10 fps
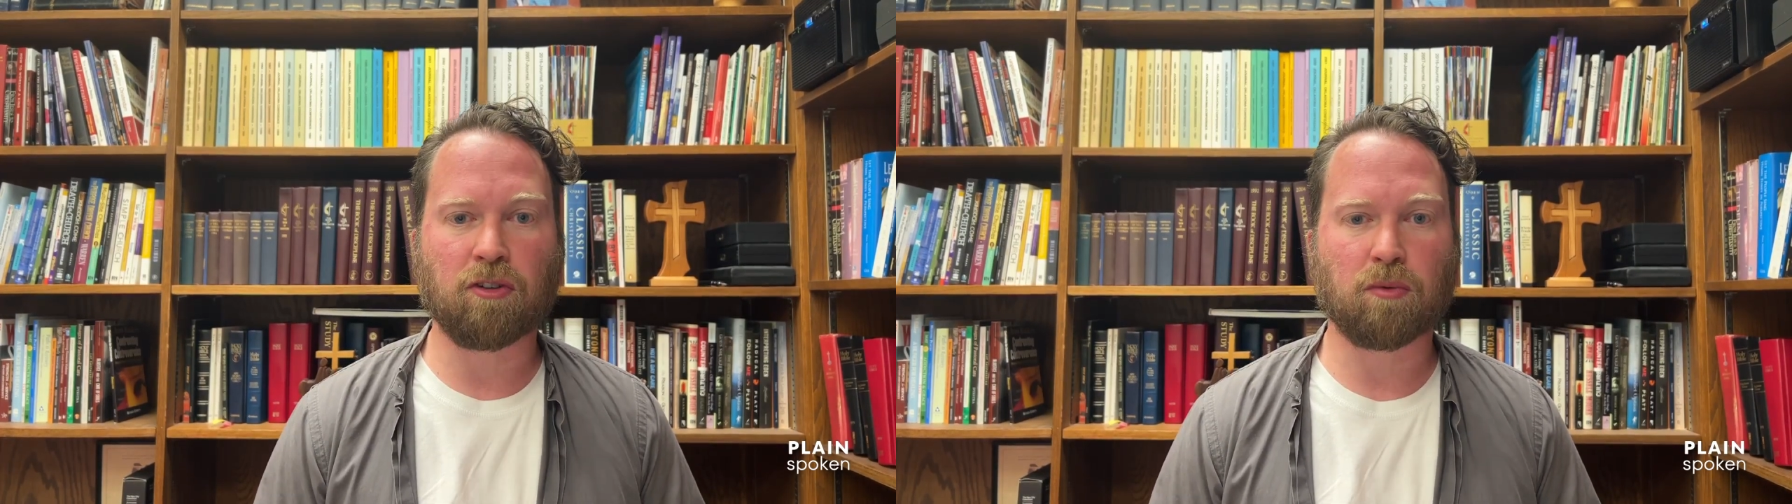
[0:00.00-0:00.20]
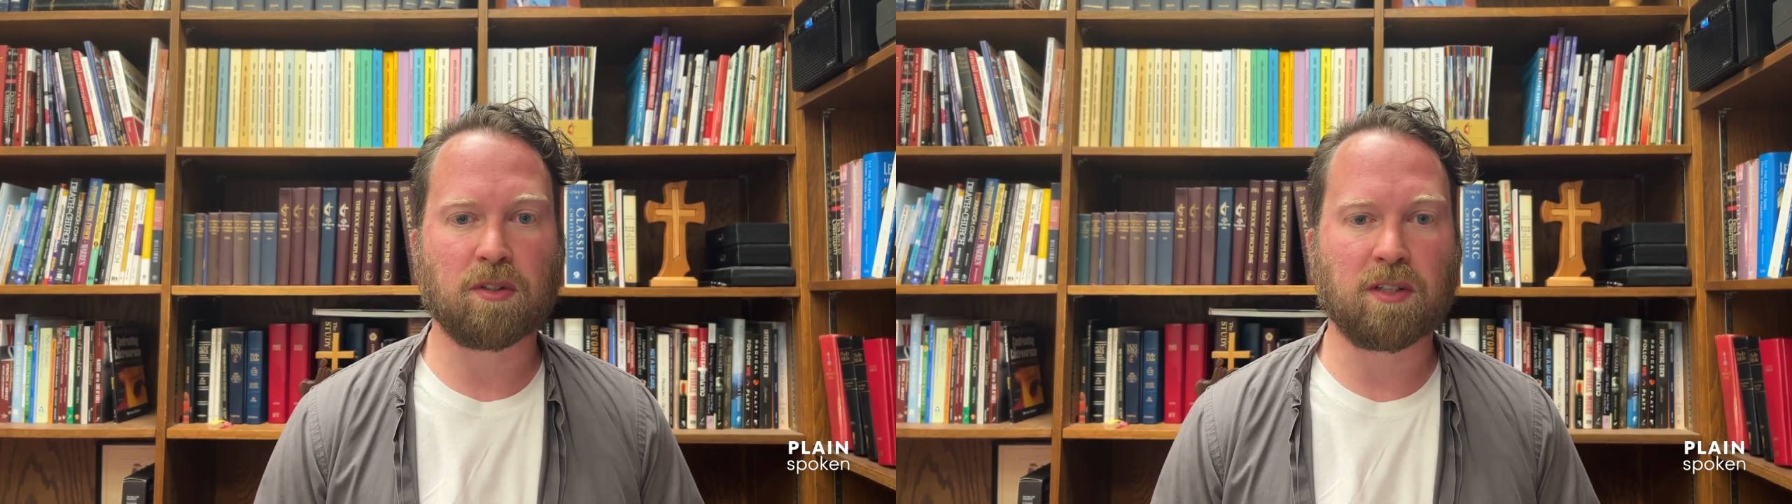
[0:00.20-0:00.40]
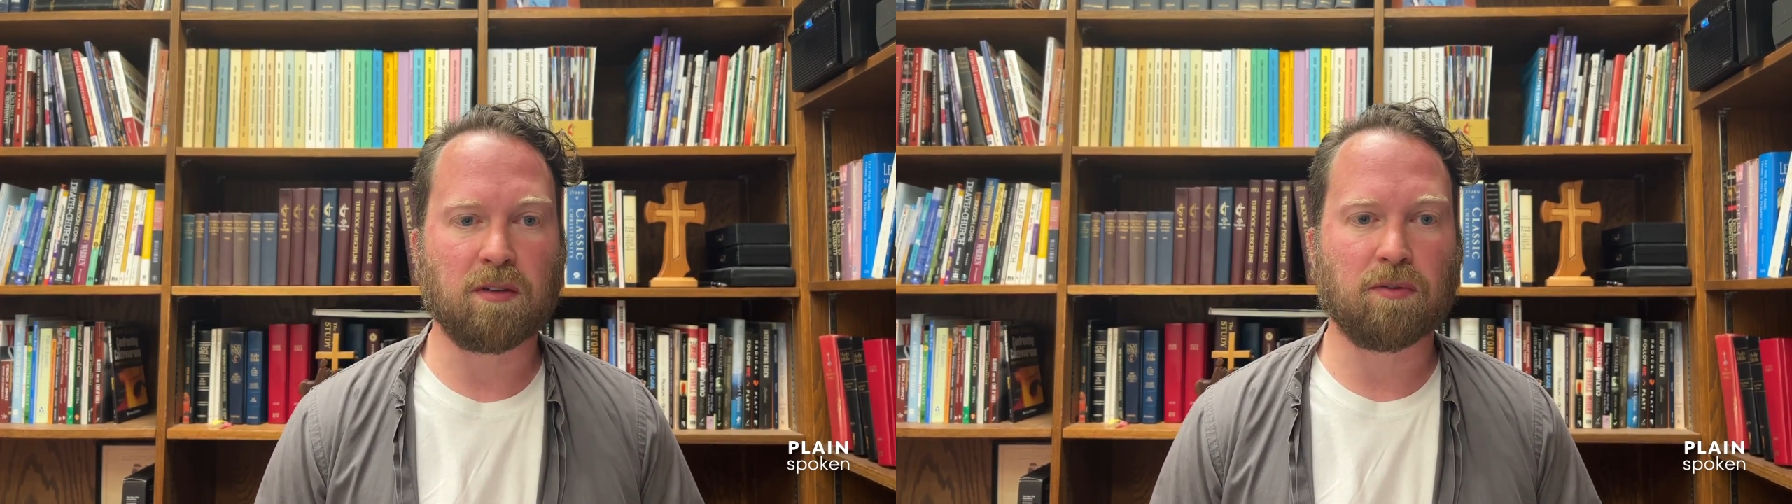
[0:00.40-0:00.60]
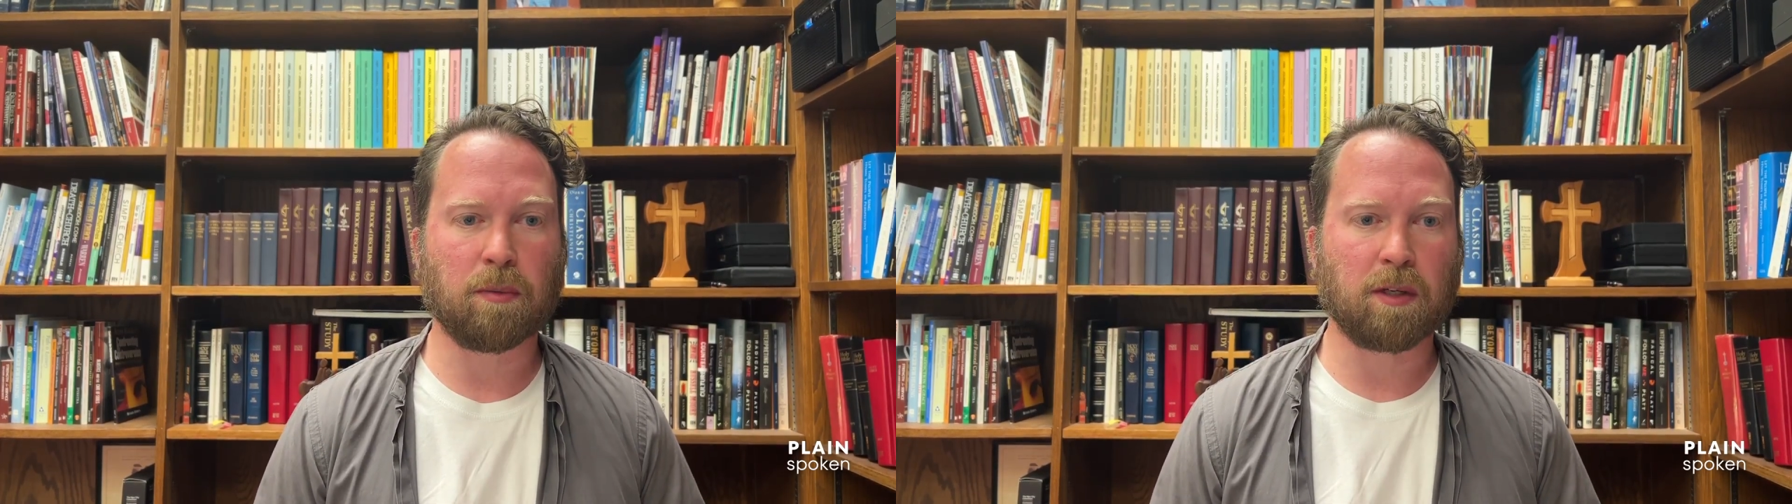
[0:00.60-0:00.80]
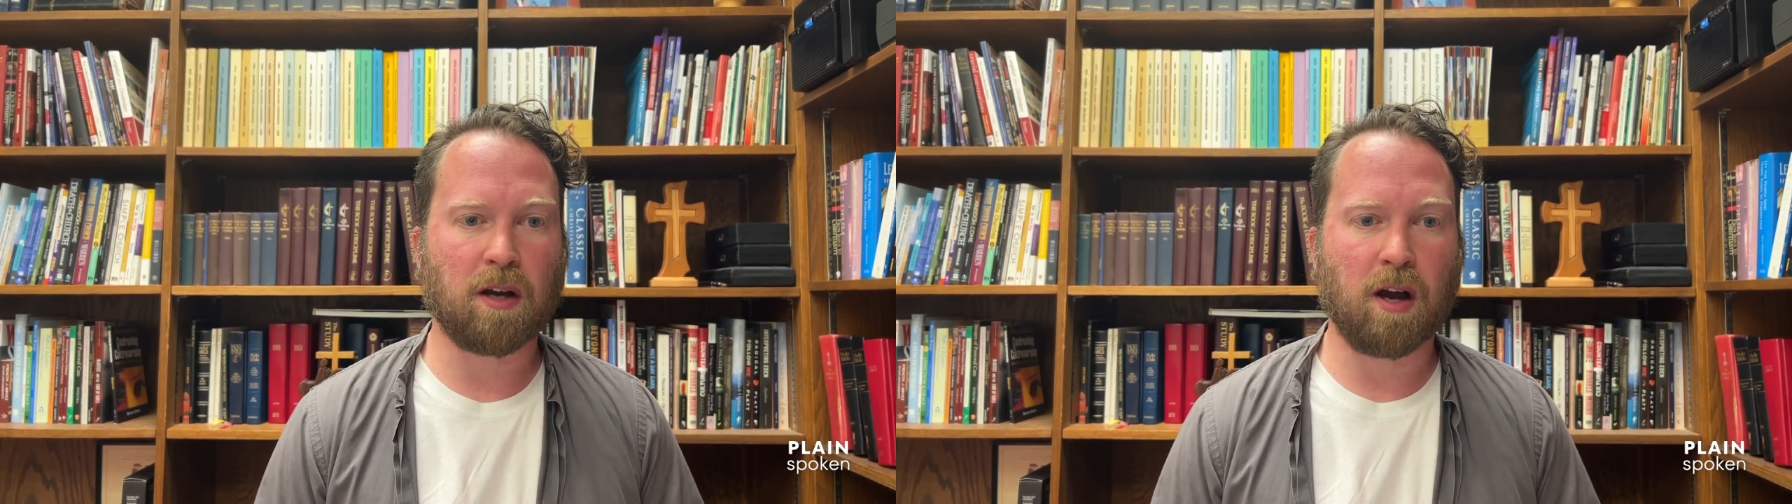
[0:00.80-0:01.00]
has received
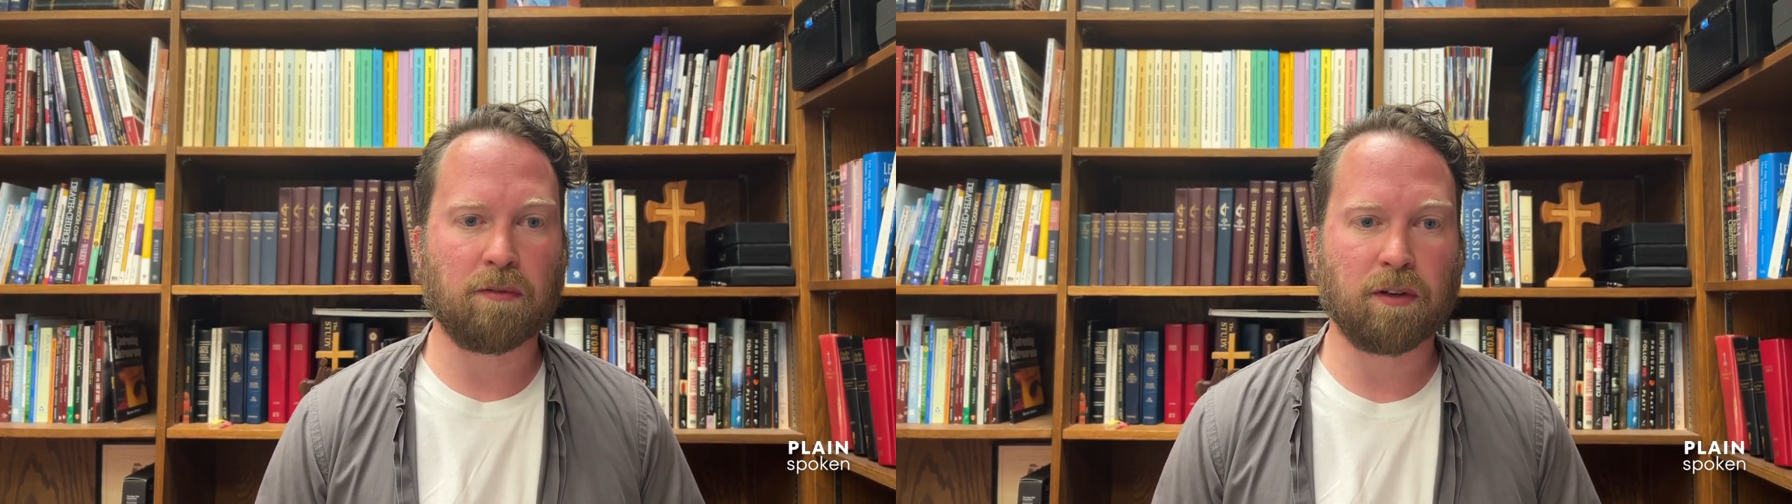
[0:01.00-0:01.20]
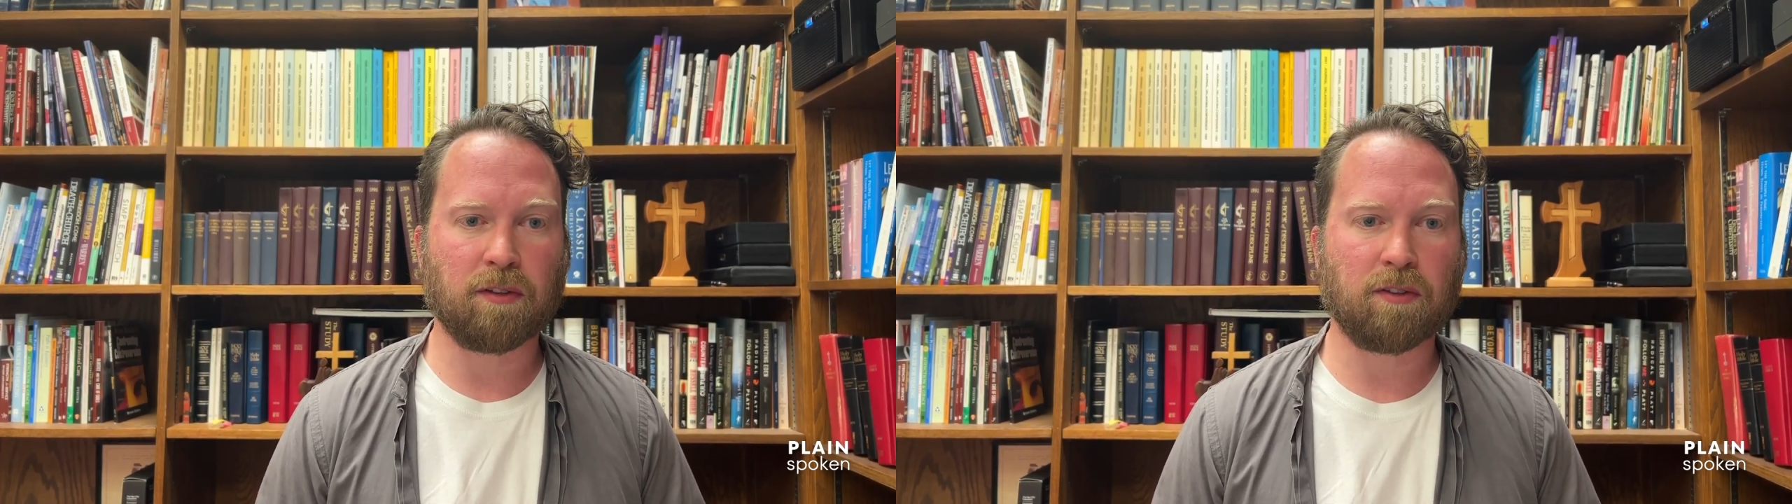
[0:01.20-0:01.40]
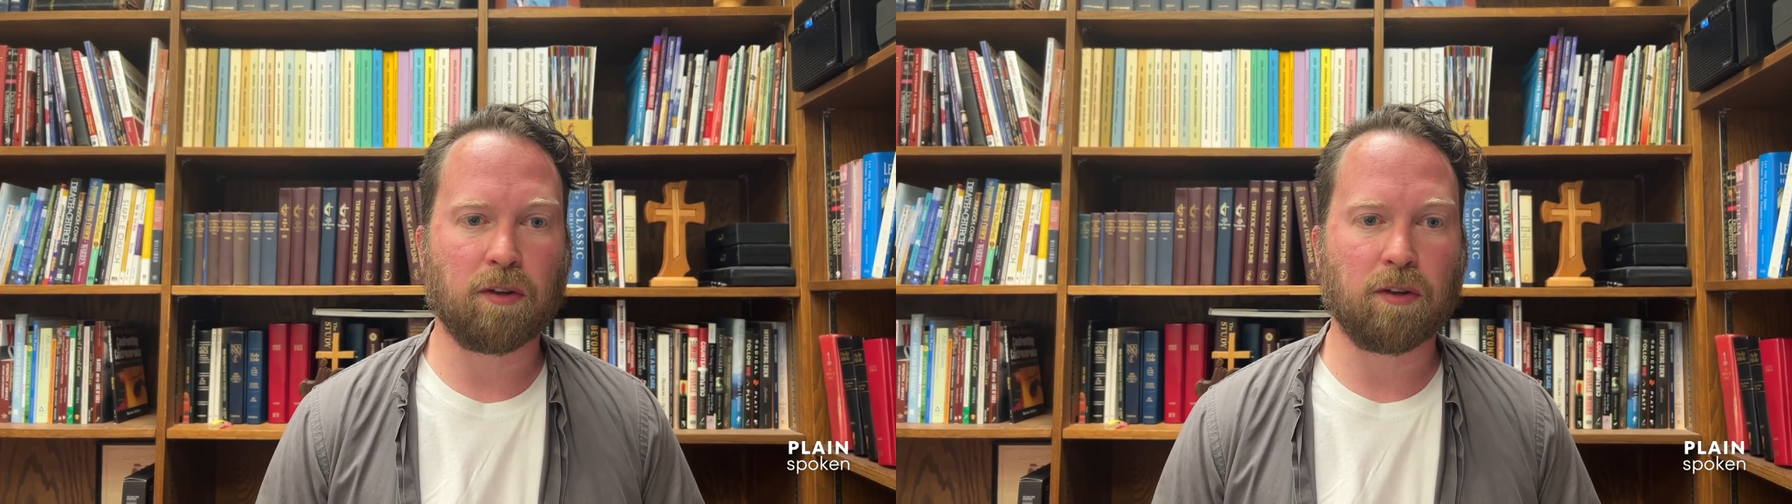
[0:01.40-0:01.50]
from the conference.